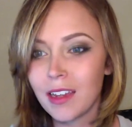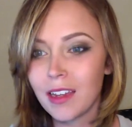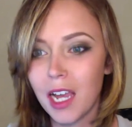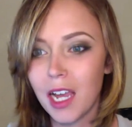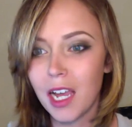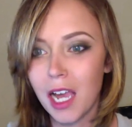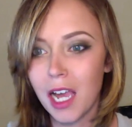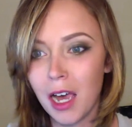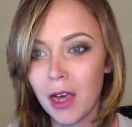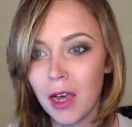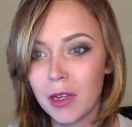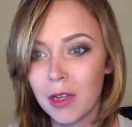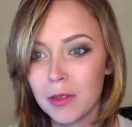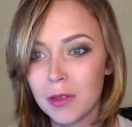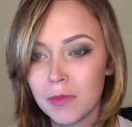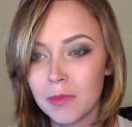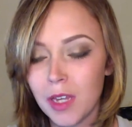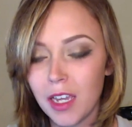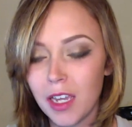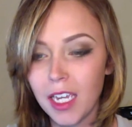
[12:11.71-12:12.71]

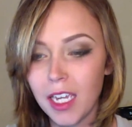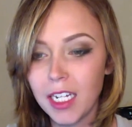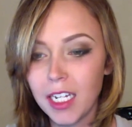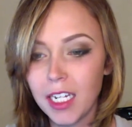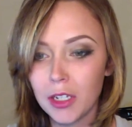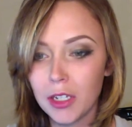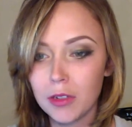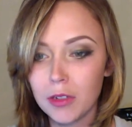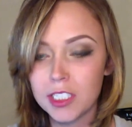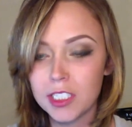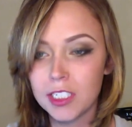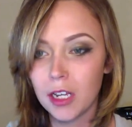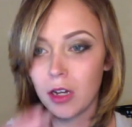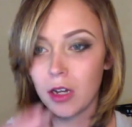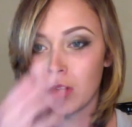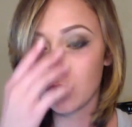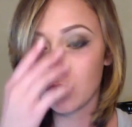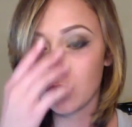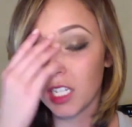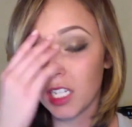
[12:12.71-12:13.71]
Anywho, so
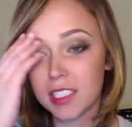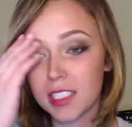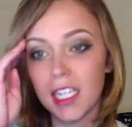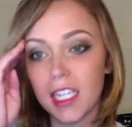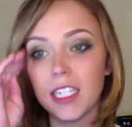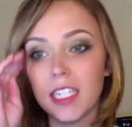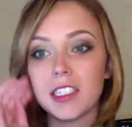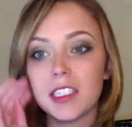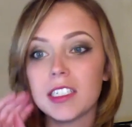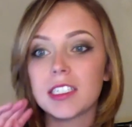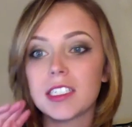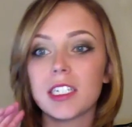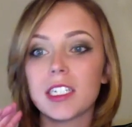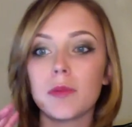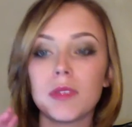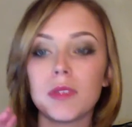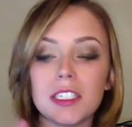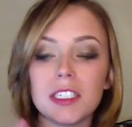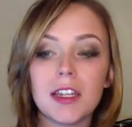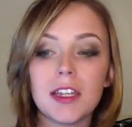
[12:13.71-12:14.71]
let's get to some of
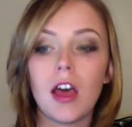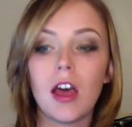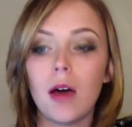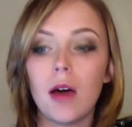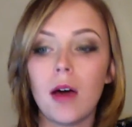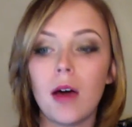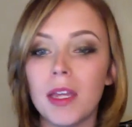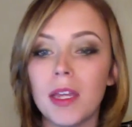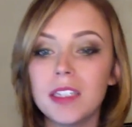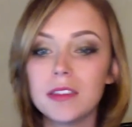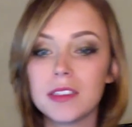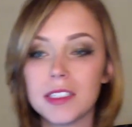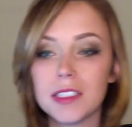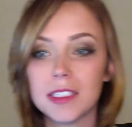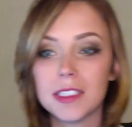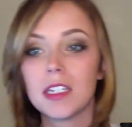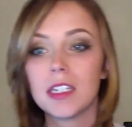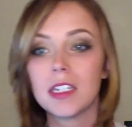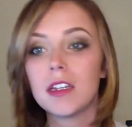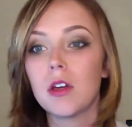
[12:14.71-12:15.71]
these comments.
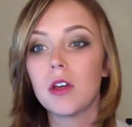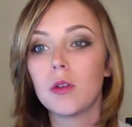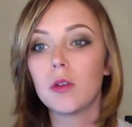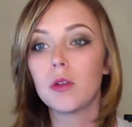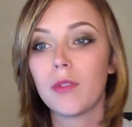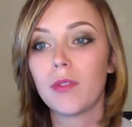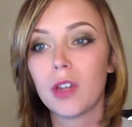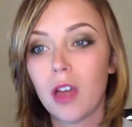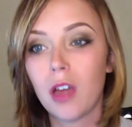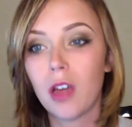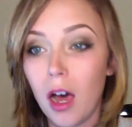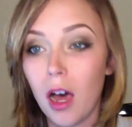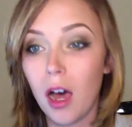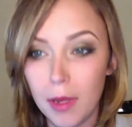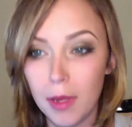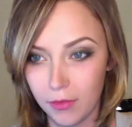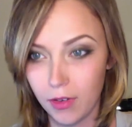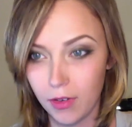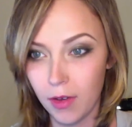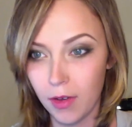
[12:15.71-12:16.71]
We have a comment
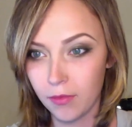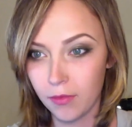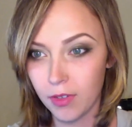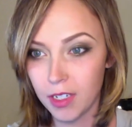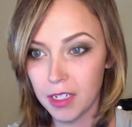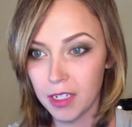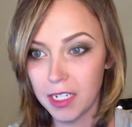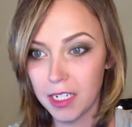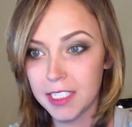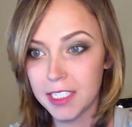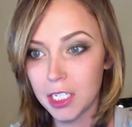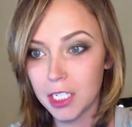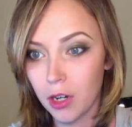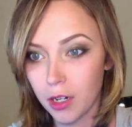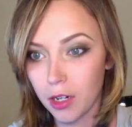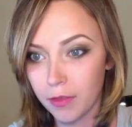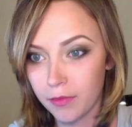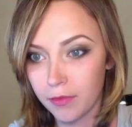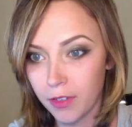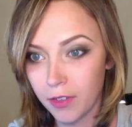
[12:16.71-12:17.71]
from Vanessa
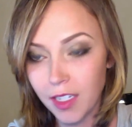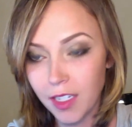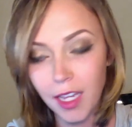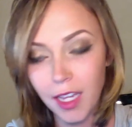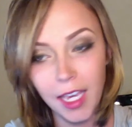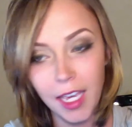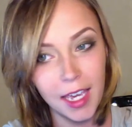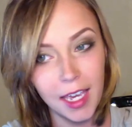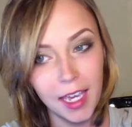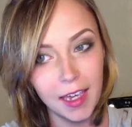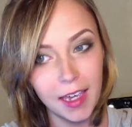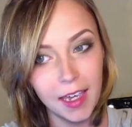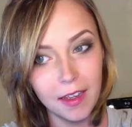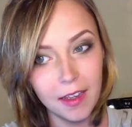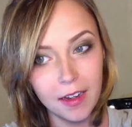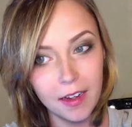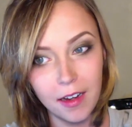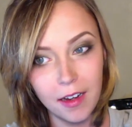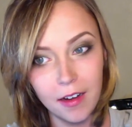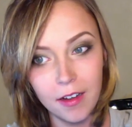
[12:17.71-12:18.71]
Kerfoot. Hey there,
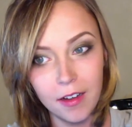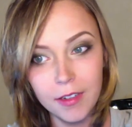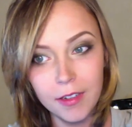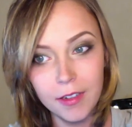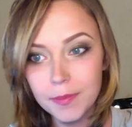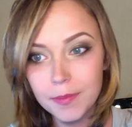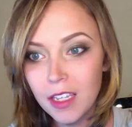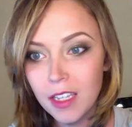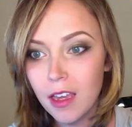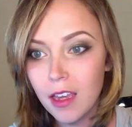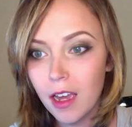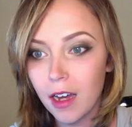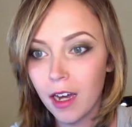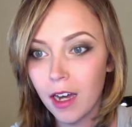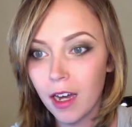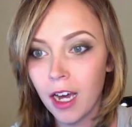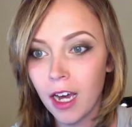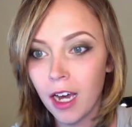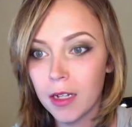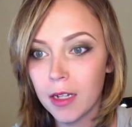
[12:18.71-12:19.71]

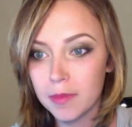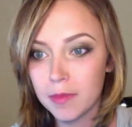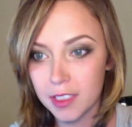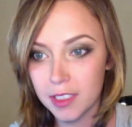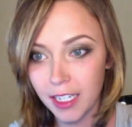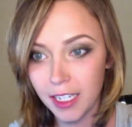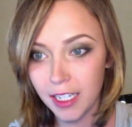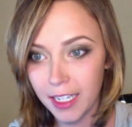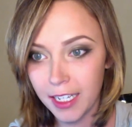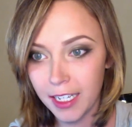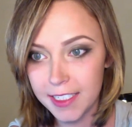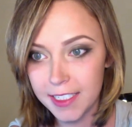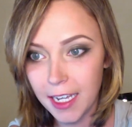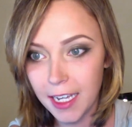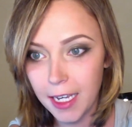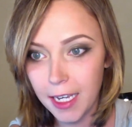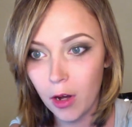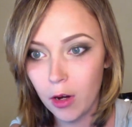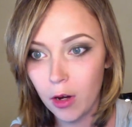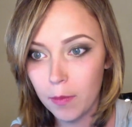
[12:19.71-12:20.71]
girl. Says, hey,
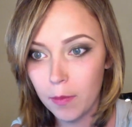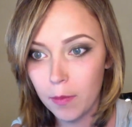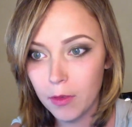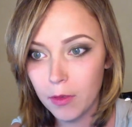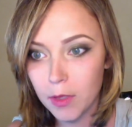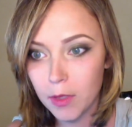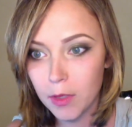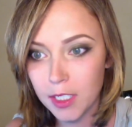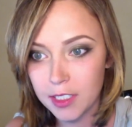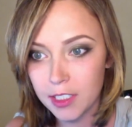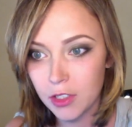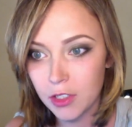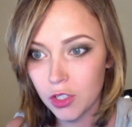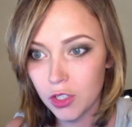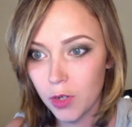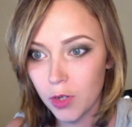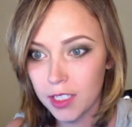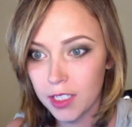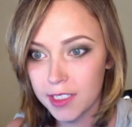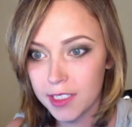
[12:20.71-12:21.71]
hope everyone is enjoying
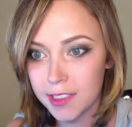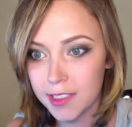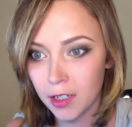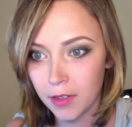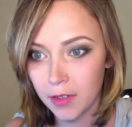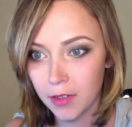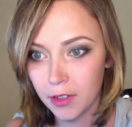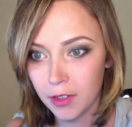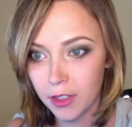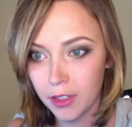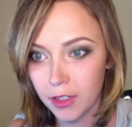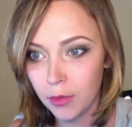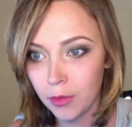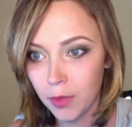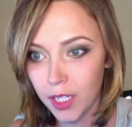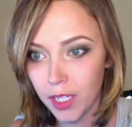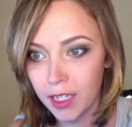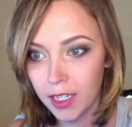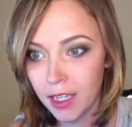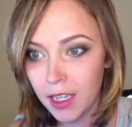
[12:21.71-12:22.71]
the start of their new week.